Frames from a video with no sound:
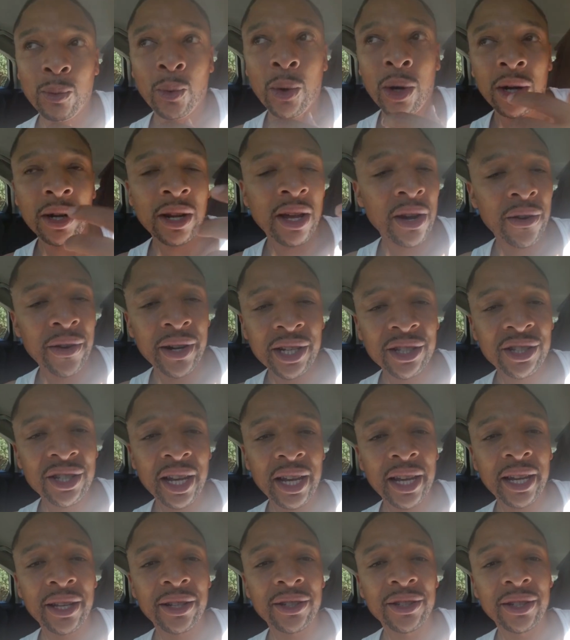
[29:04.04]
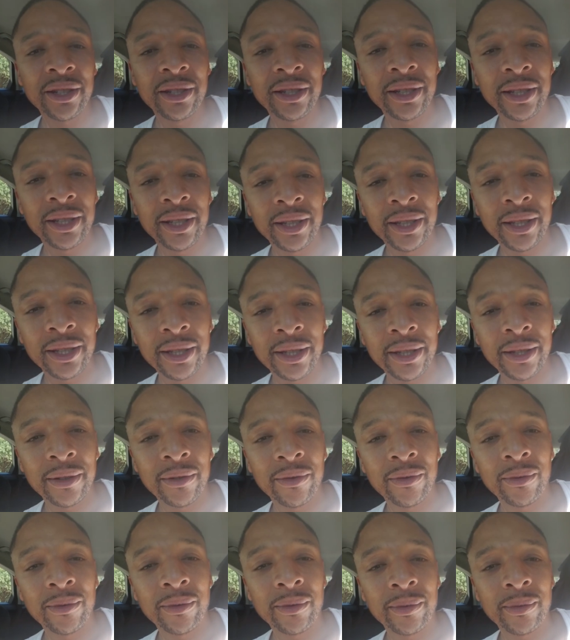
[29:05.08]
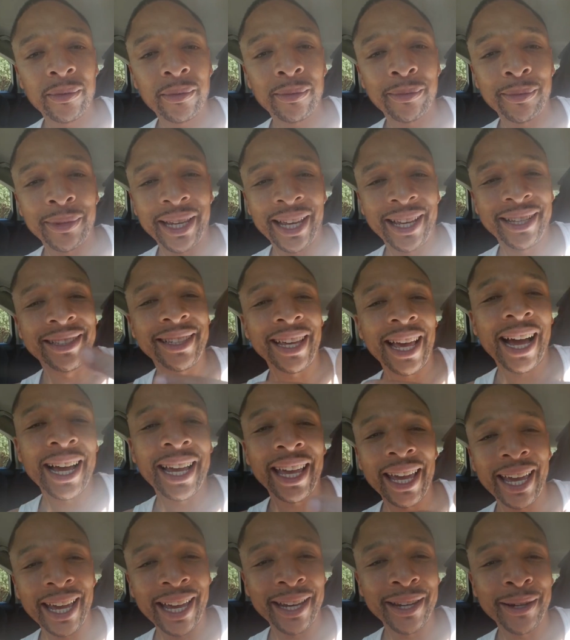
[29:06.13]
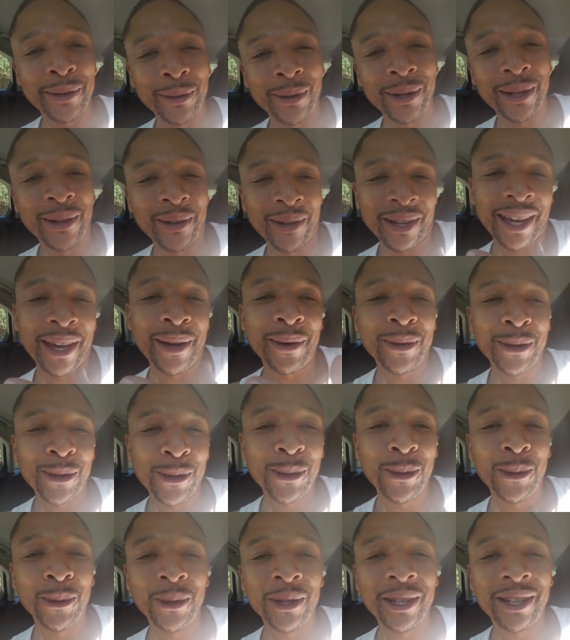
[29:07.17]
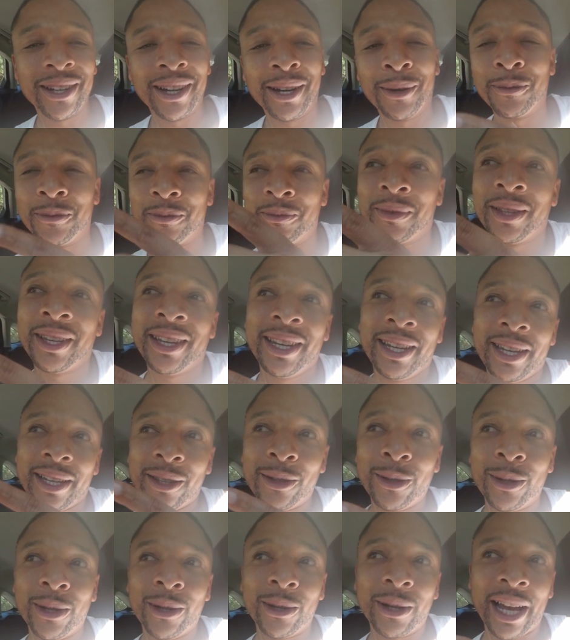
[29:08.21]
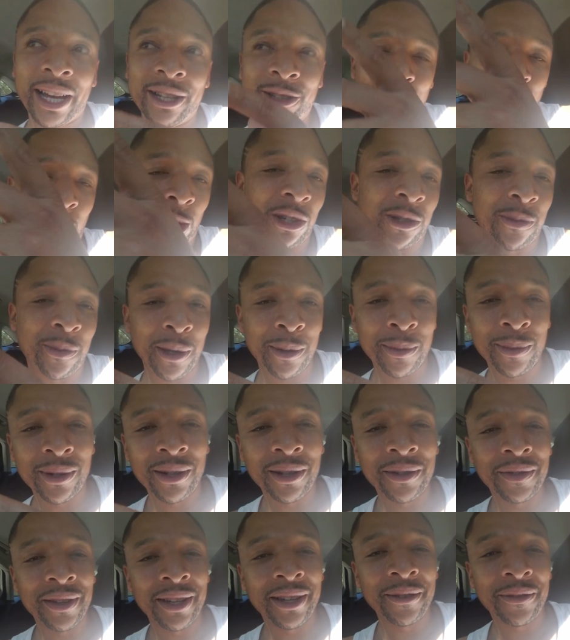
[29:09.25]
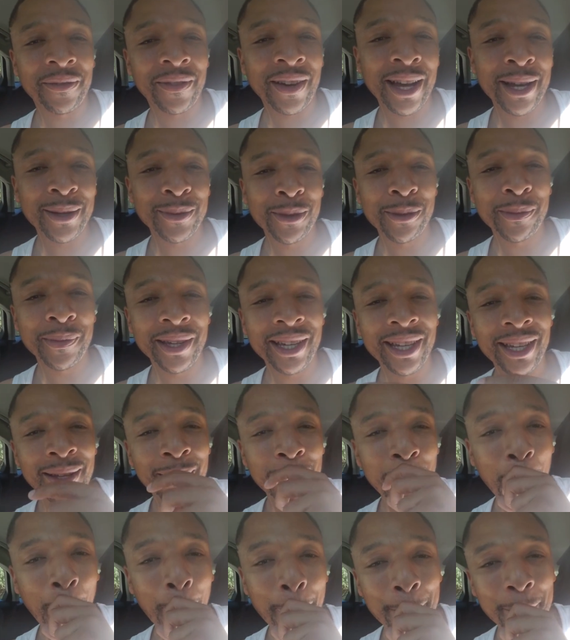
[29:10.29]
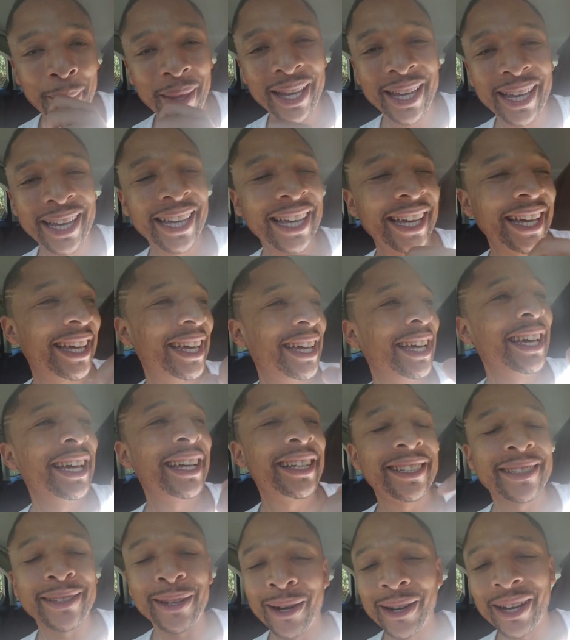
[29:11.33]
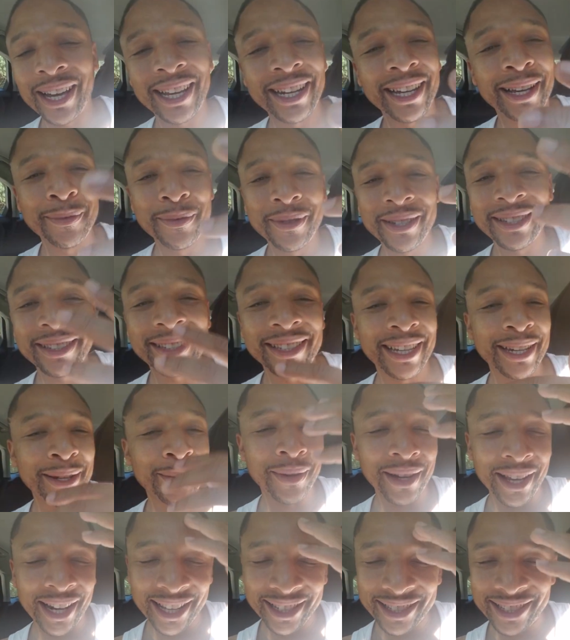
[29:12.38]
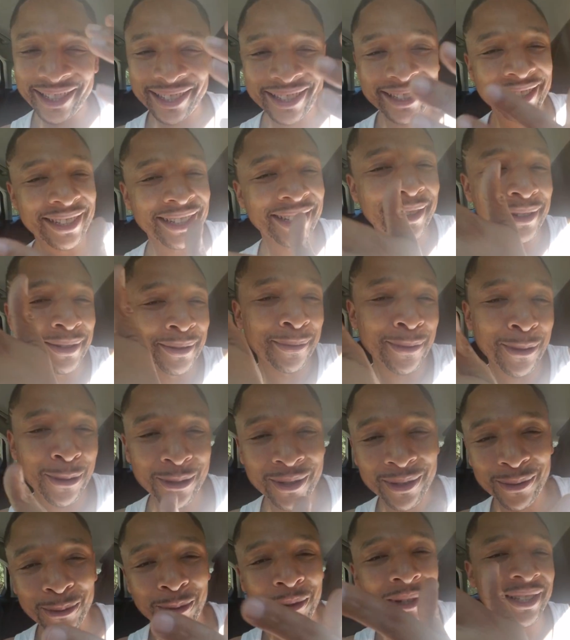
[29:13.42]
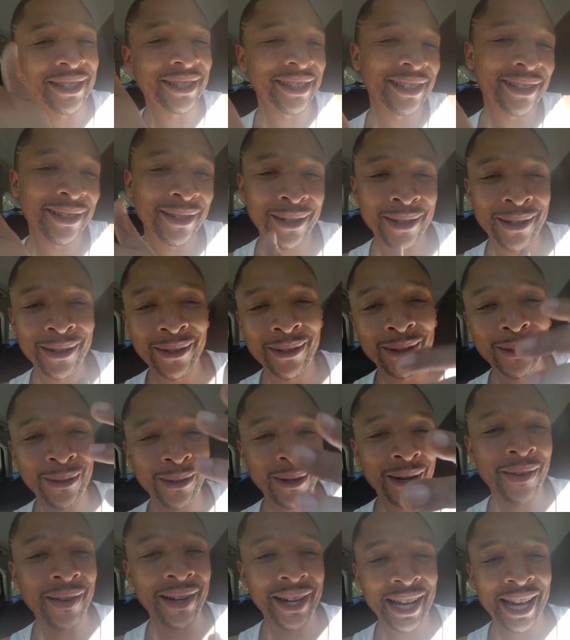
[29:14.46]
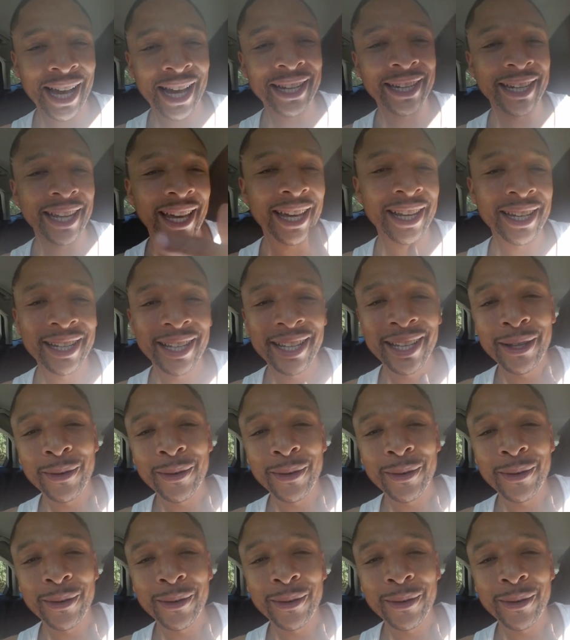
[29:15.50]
World already changed. But they say, I can't do it. Okay, well, cool, you know. You know, got church people over here fighting with me. It's all got to, I'm just, anyway, that's just the most recent, you know, you already got that.